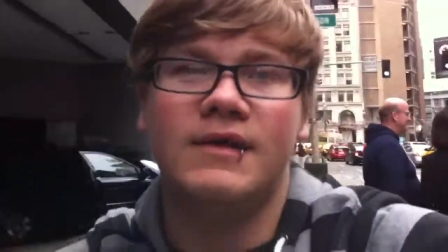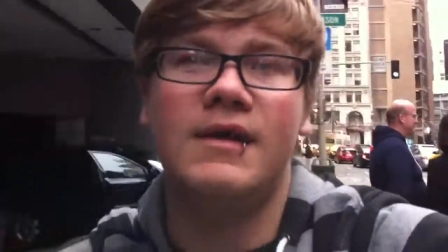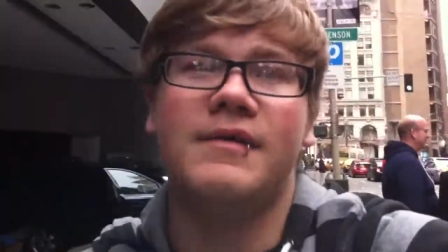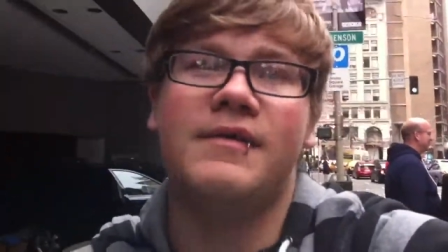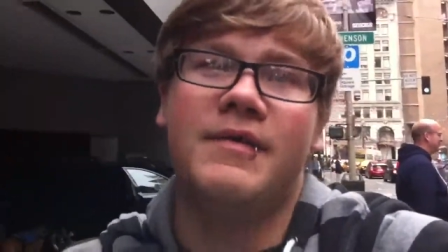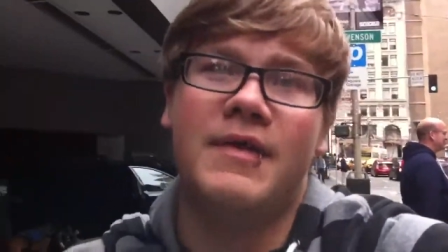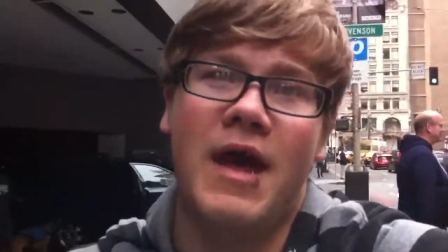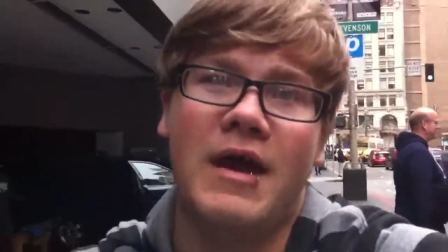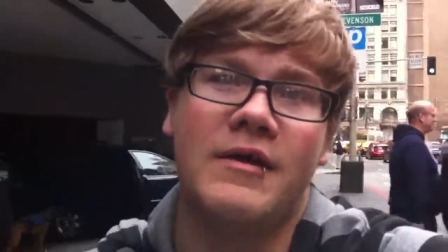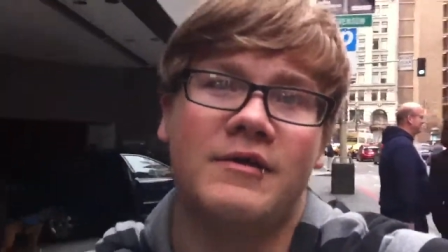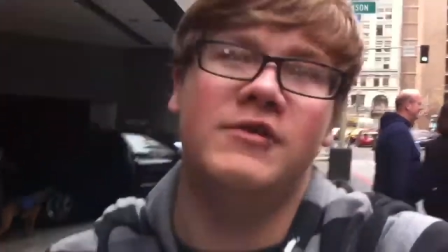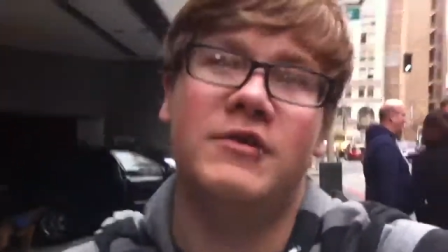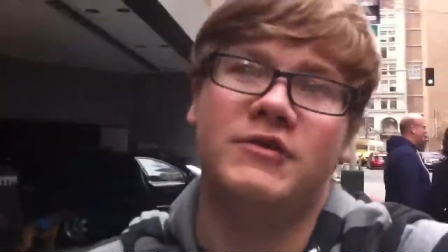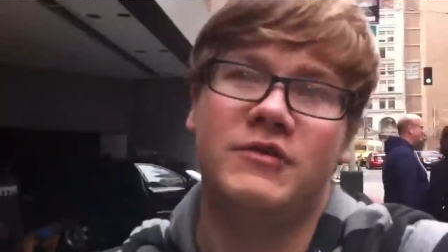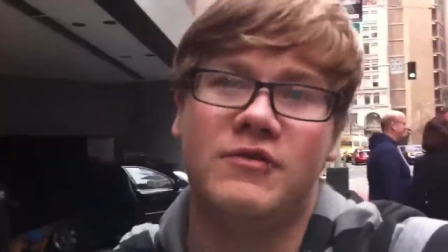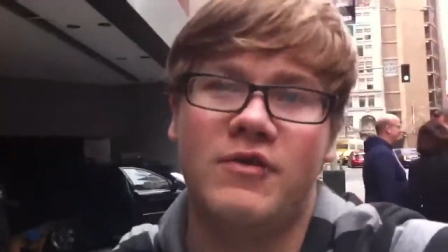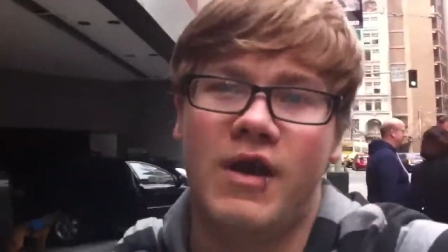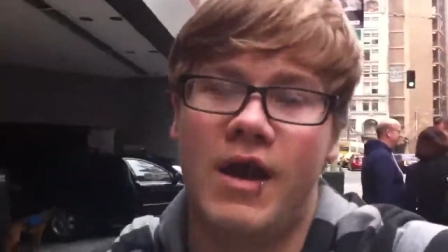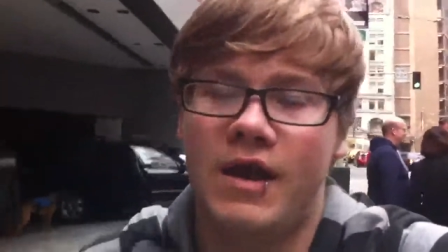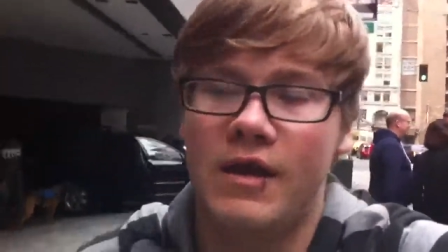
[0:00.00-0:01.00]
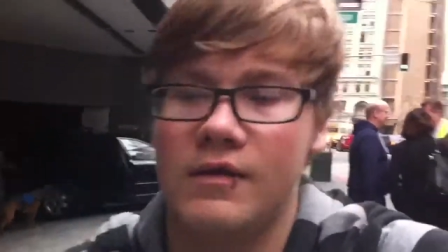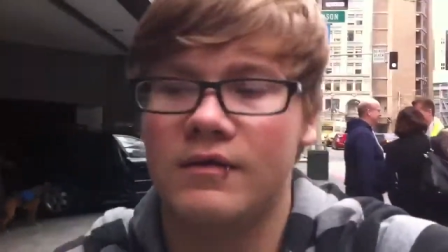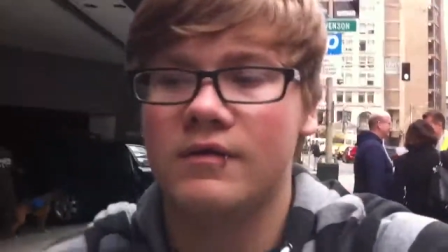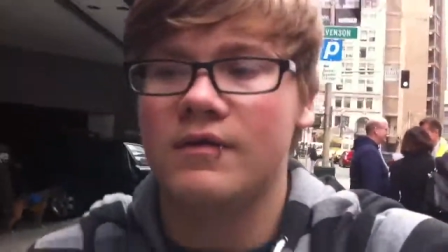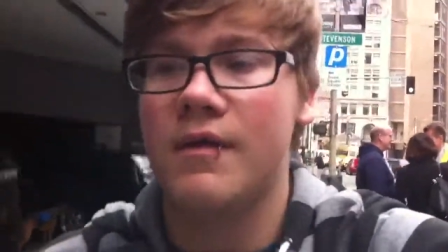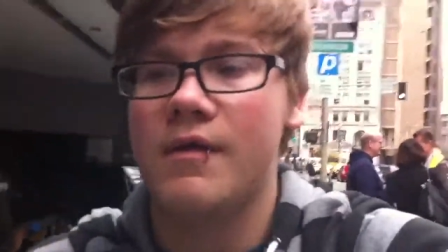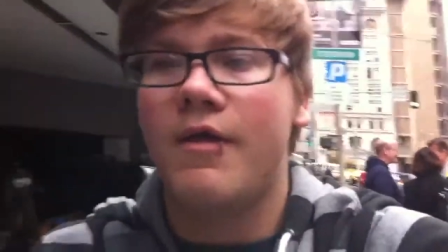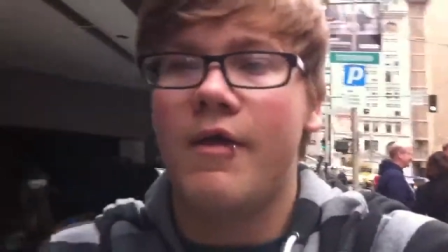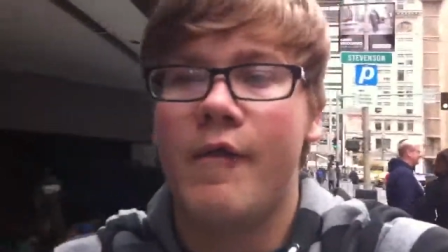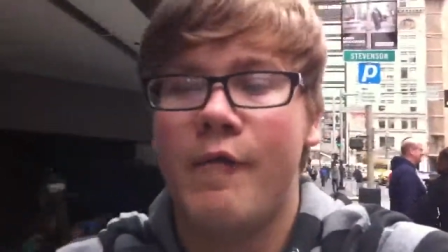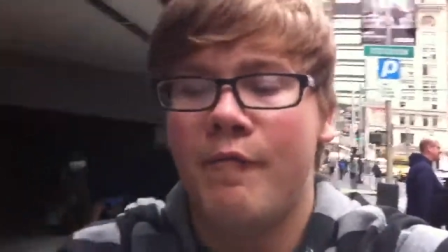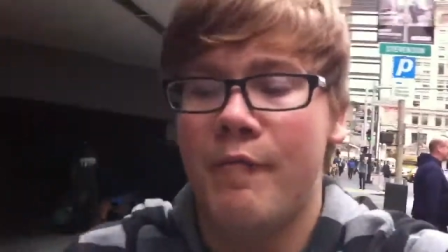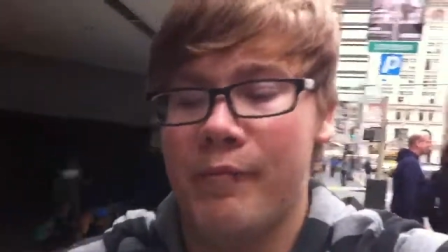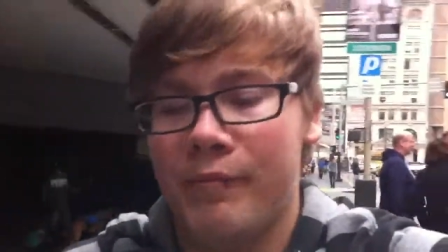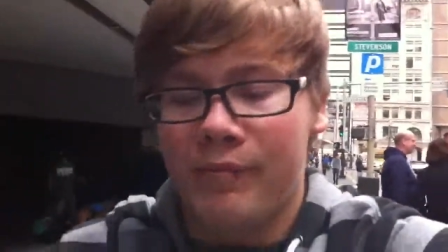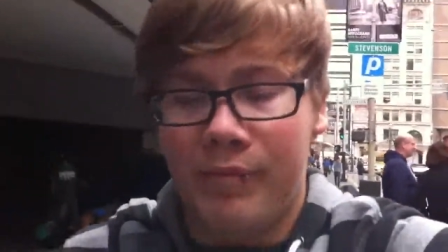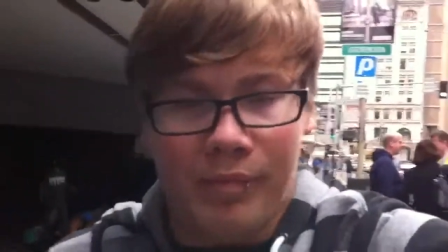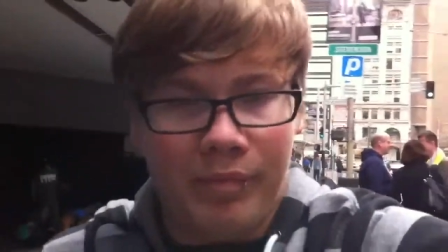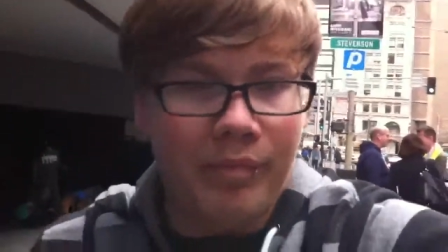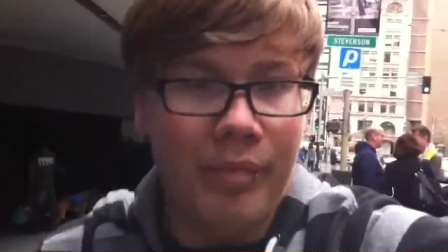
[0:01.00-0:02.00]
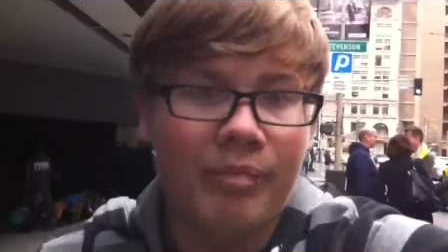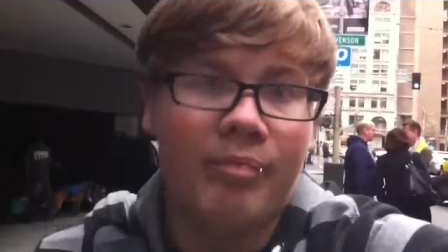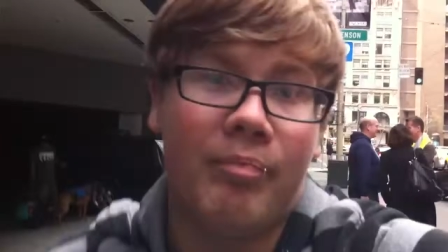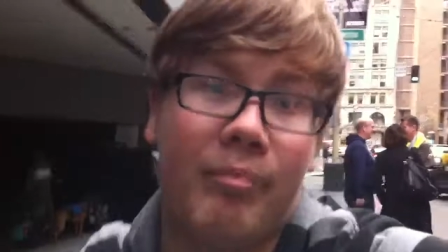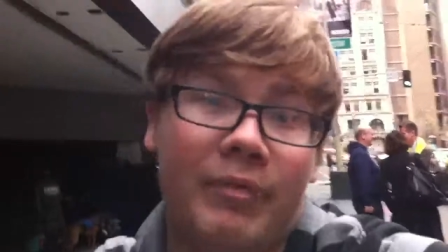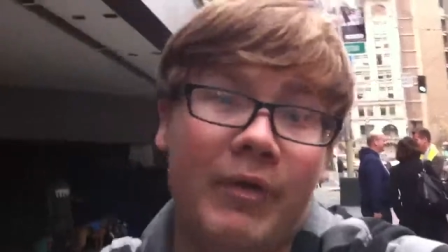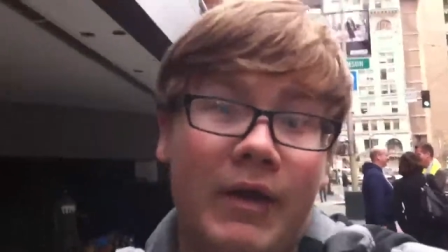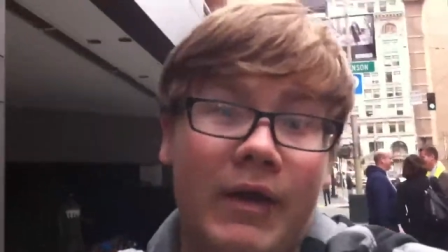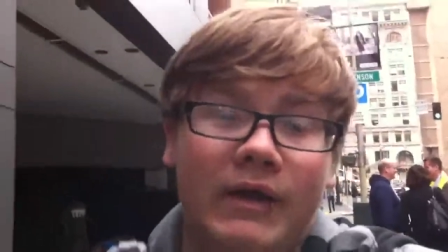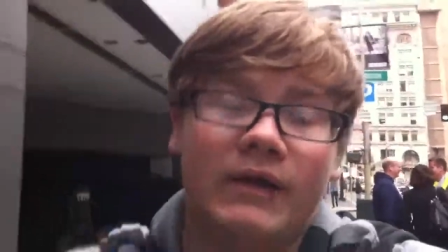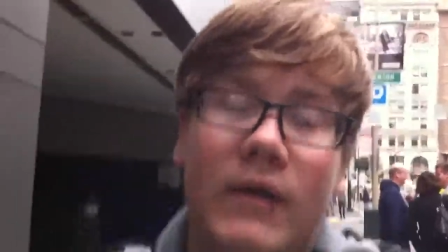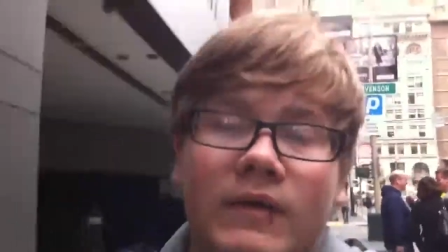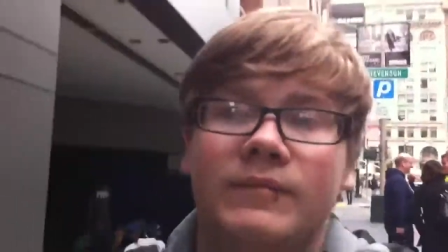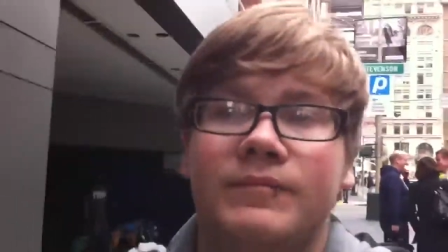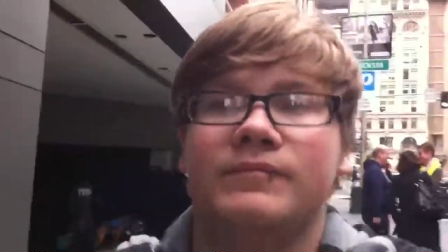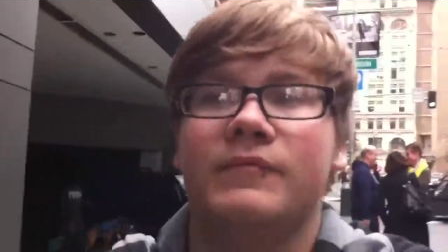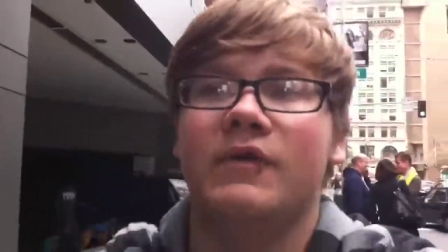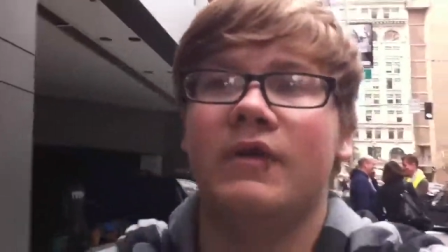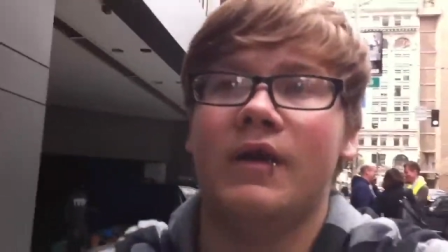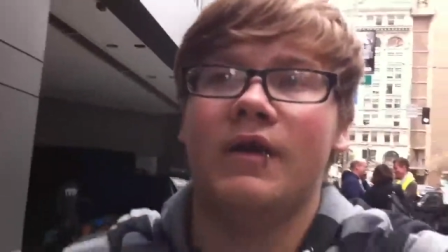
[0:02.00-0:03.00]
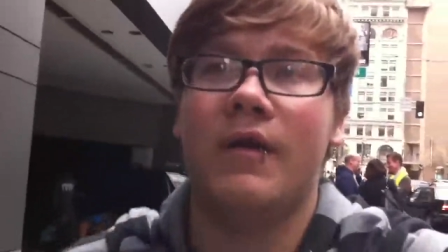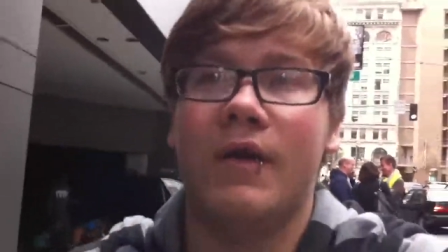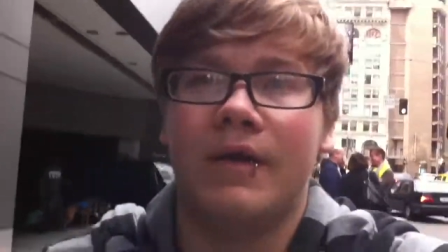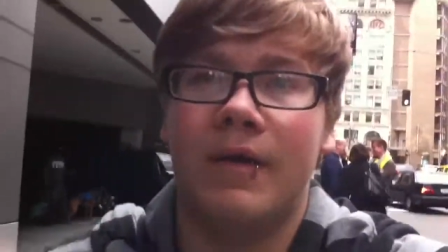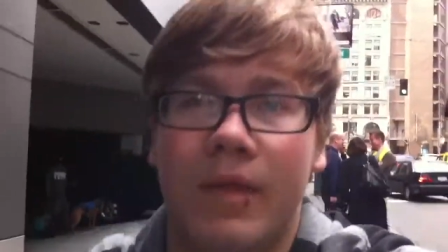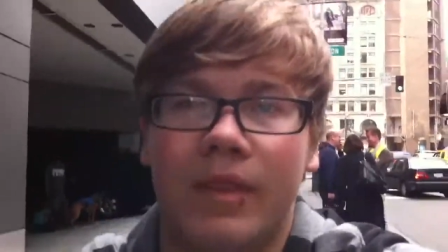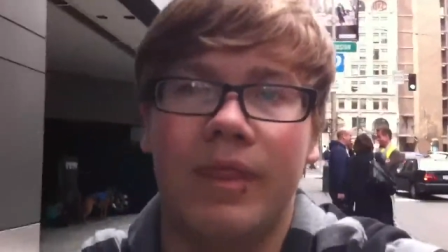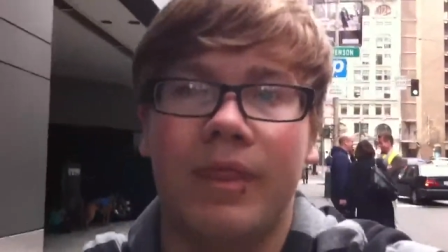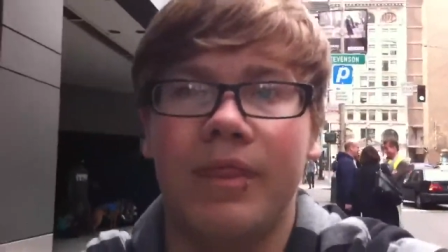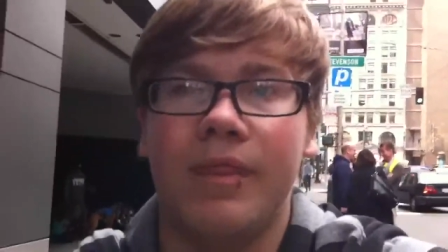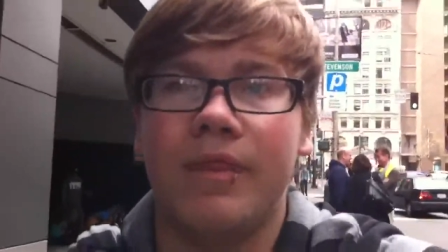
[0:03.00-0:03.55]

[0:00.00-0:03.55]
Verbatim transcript: isn't that just great? But you know what?